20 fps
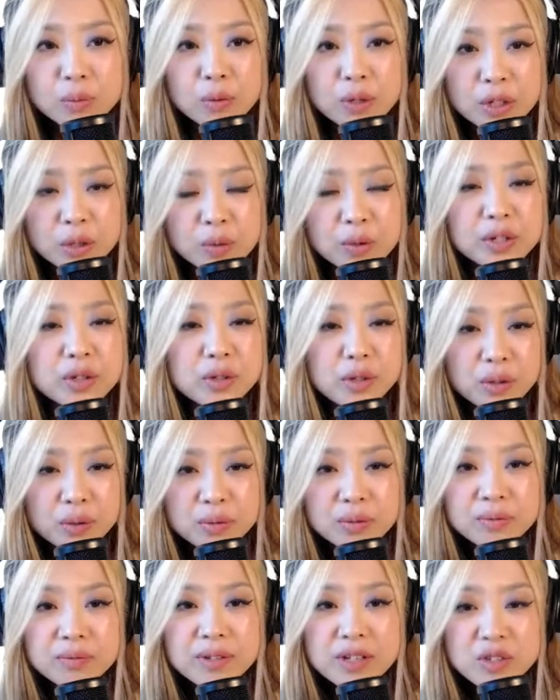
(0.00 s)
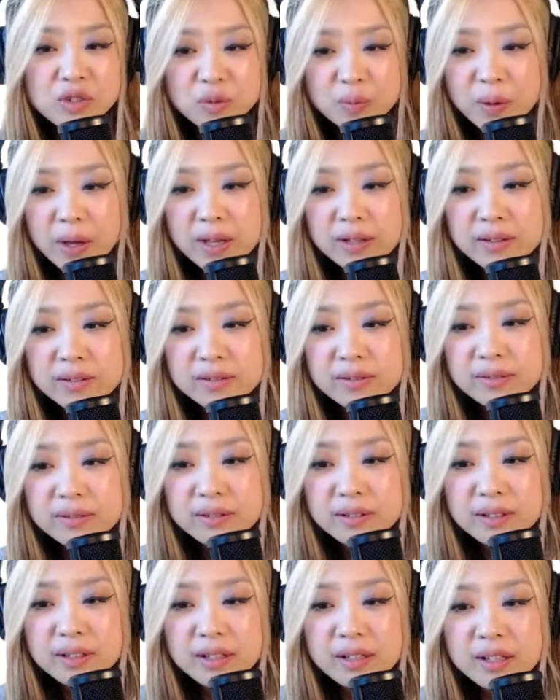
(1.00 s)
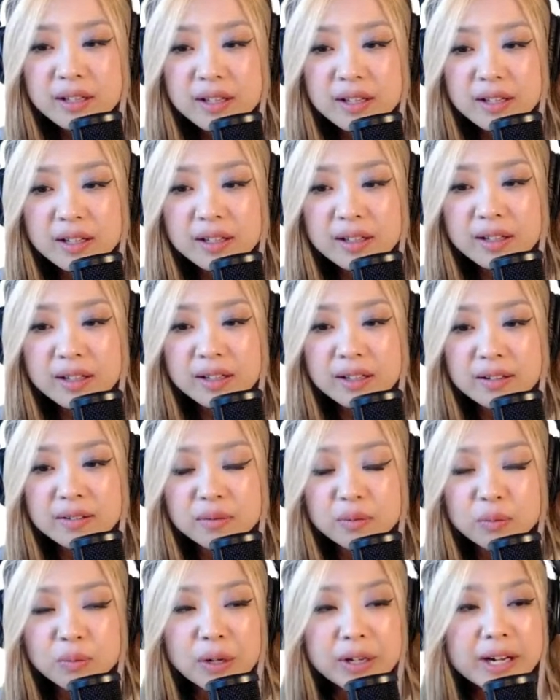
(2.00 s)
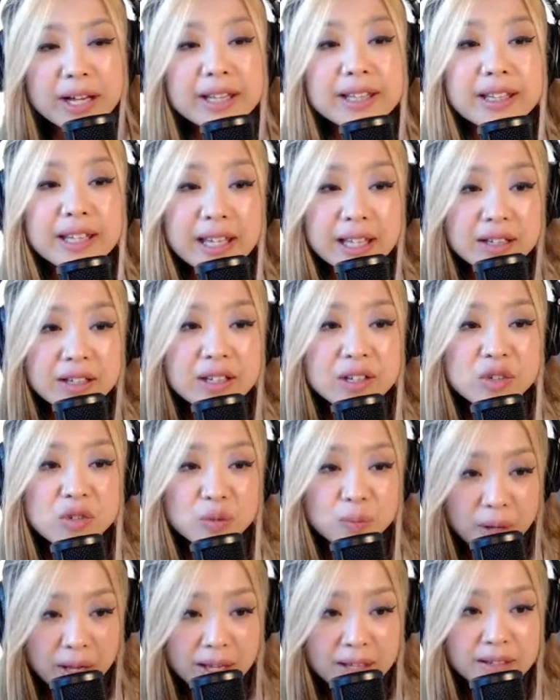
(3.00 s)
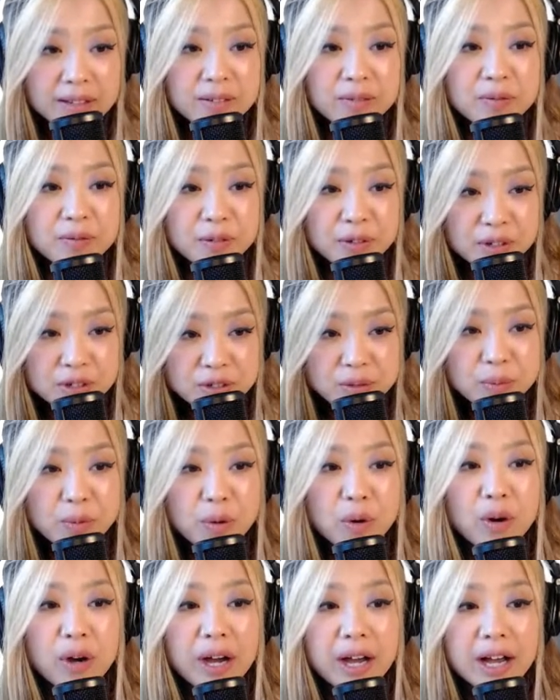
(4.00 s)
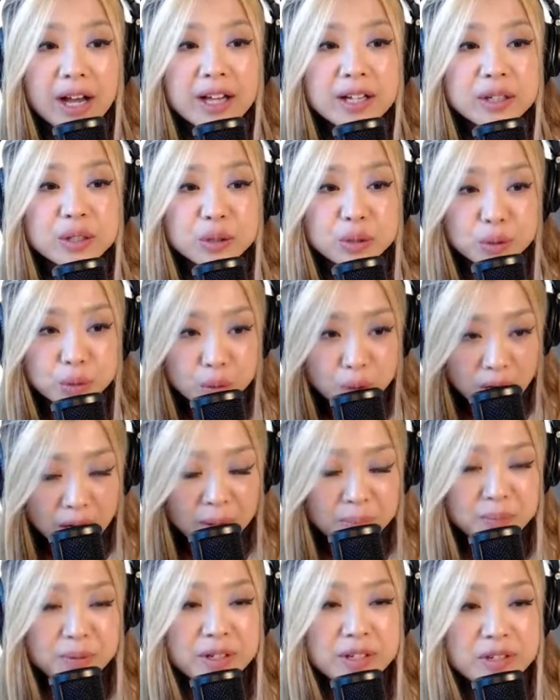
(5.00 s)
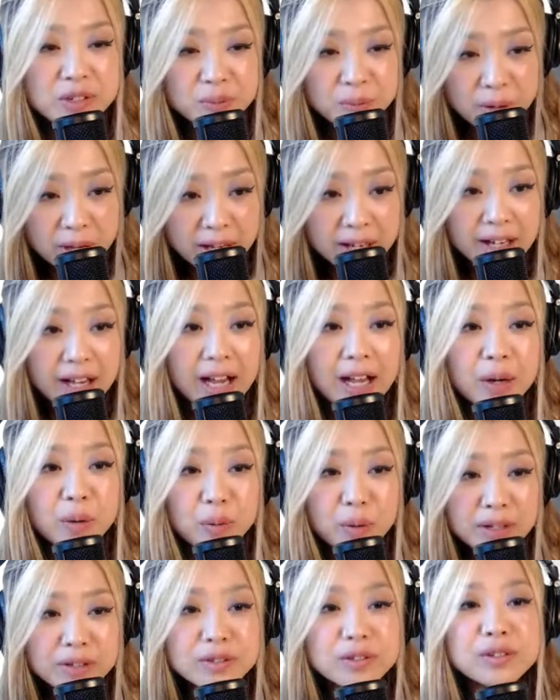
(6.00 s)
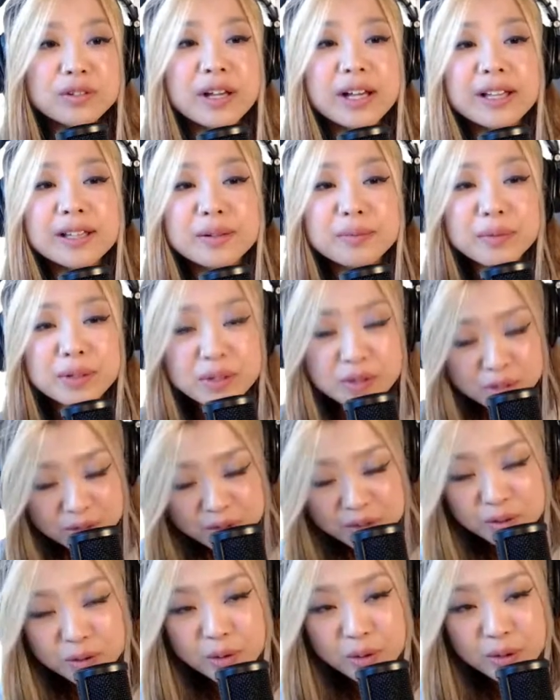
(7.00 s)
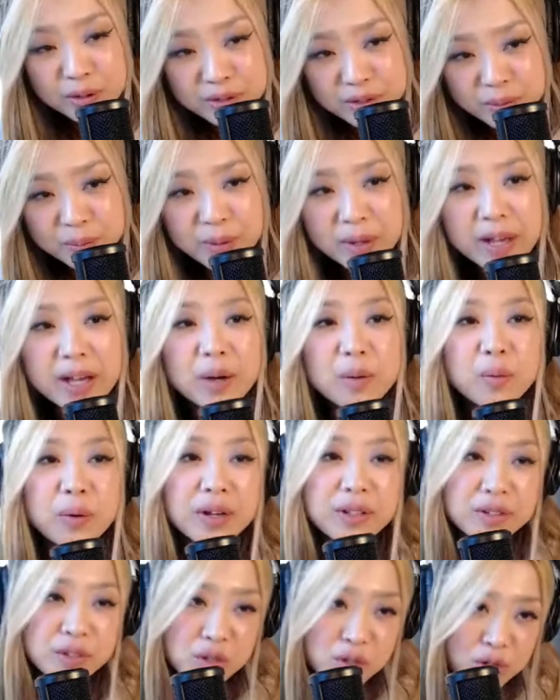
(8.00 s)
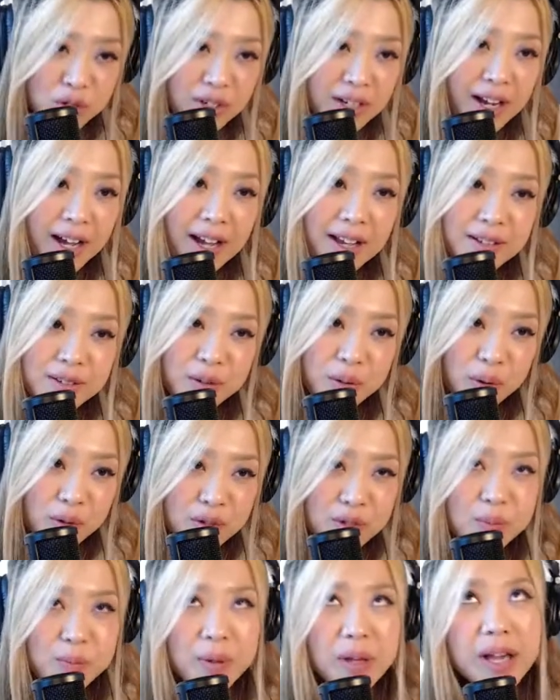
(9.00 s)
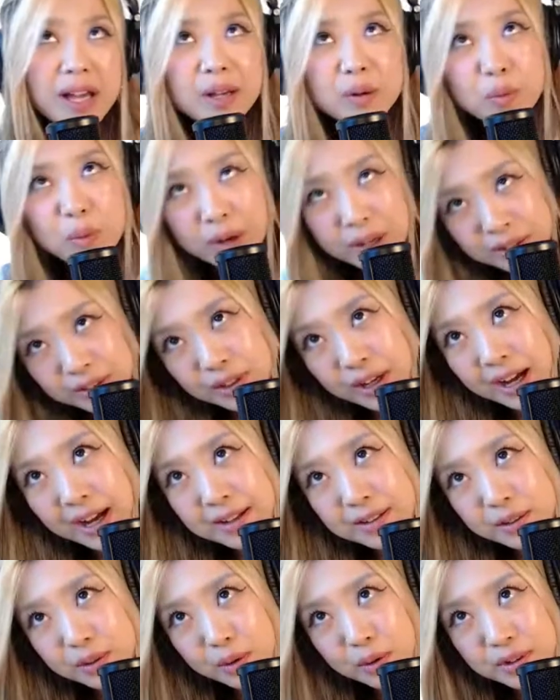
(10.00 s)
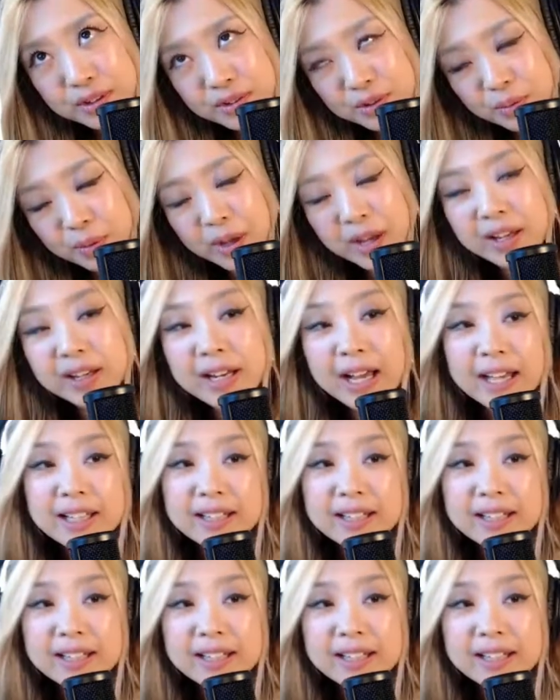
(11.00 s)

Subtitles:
What do you want to do in Japan? What I did in Japan, first of all, I grew up in Japan. I went to elementary school in Japan. I went to junior high school in Japan. I went to high school in Japan.